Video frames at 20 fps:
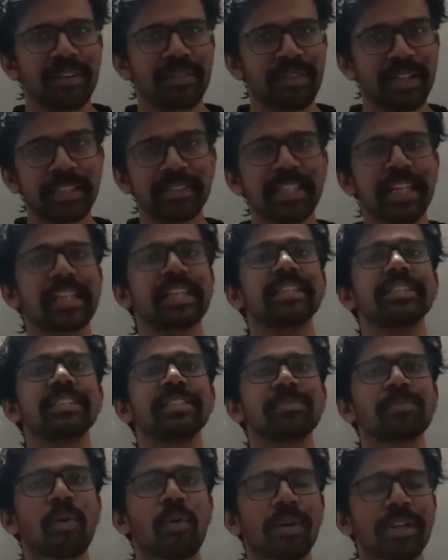What exactly
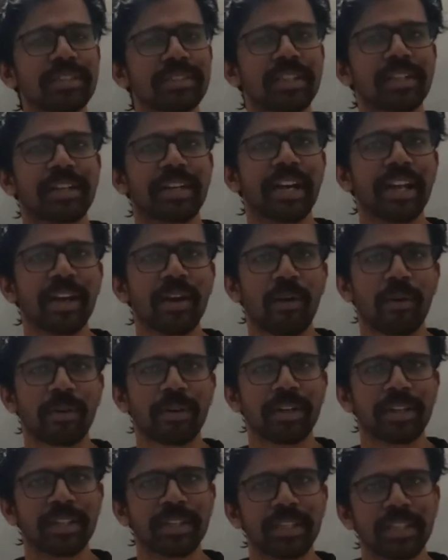these models are running
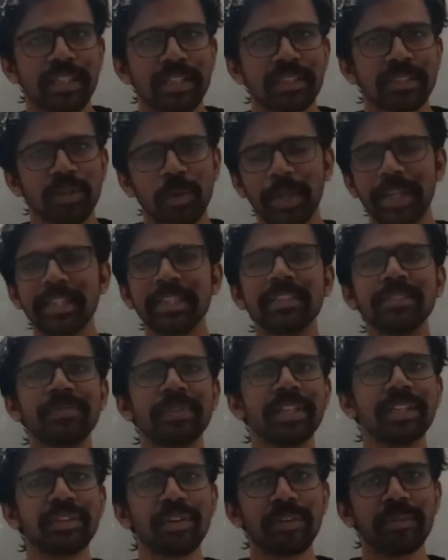on? So in this
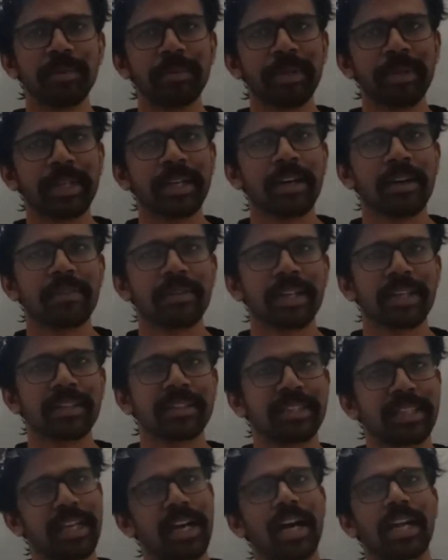video, we will be
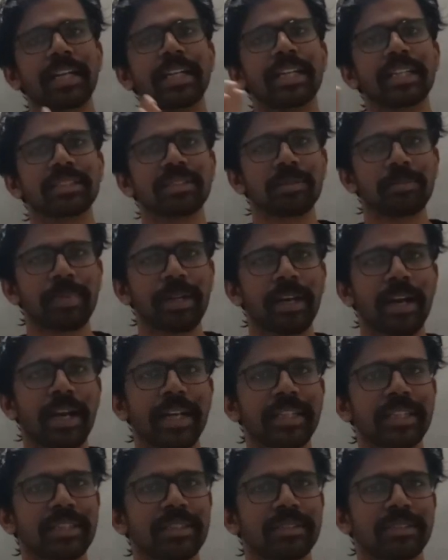covering the architecture
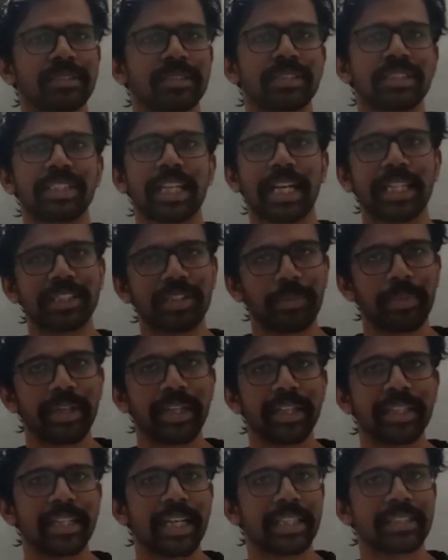behind
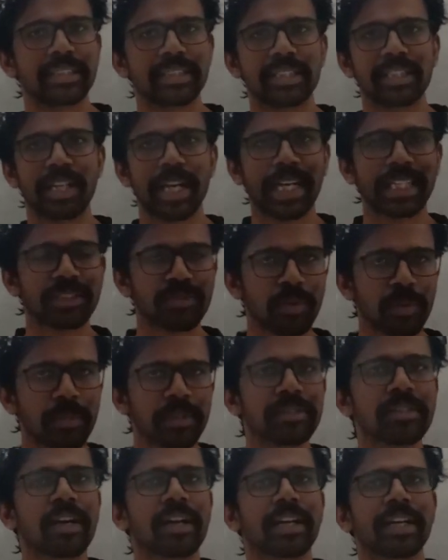ChatGPT, that's the
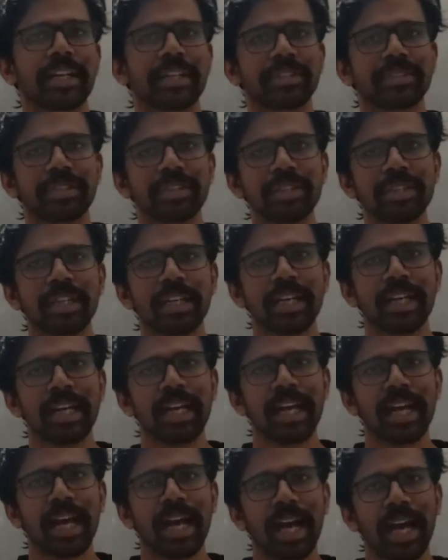Transformers architecture,
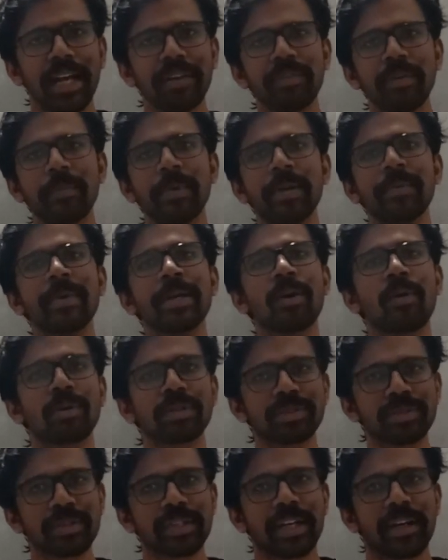and we will be
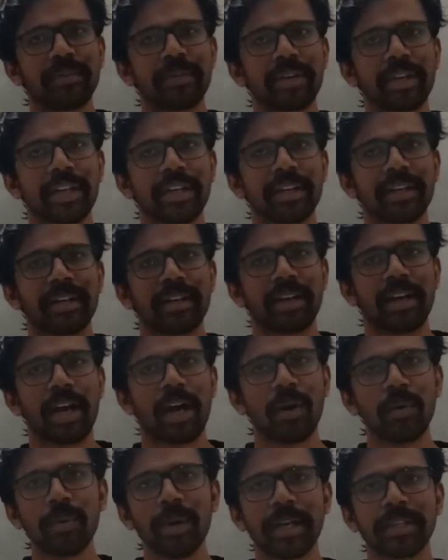also covering
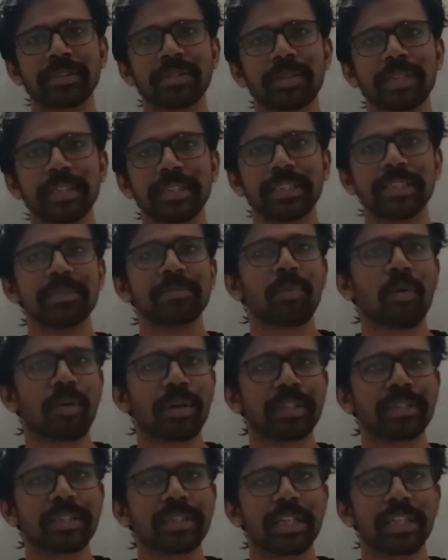how actually these
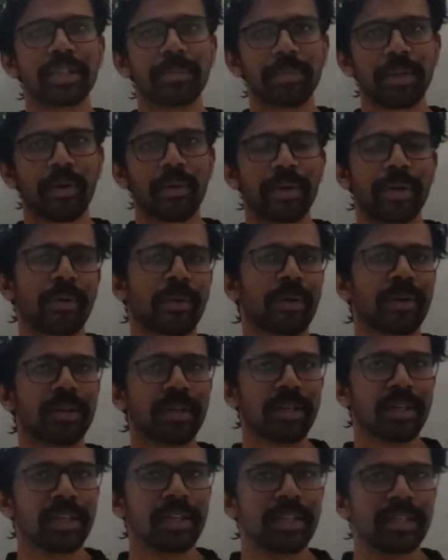models are deployed on.
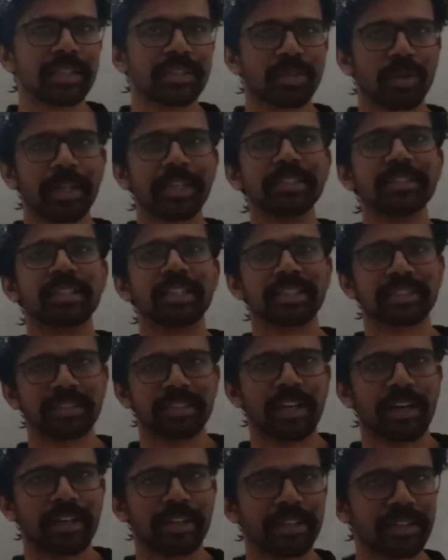So let's get
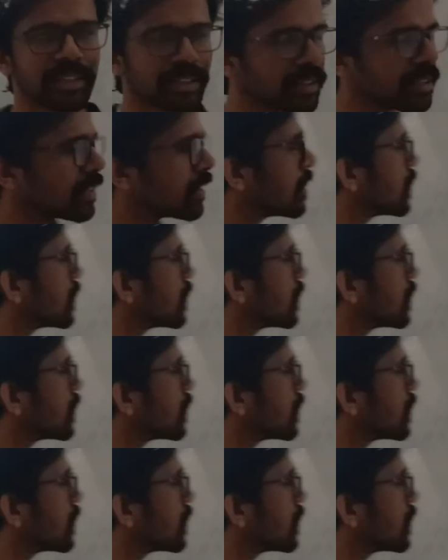started.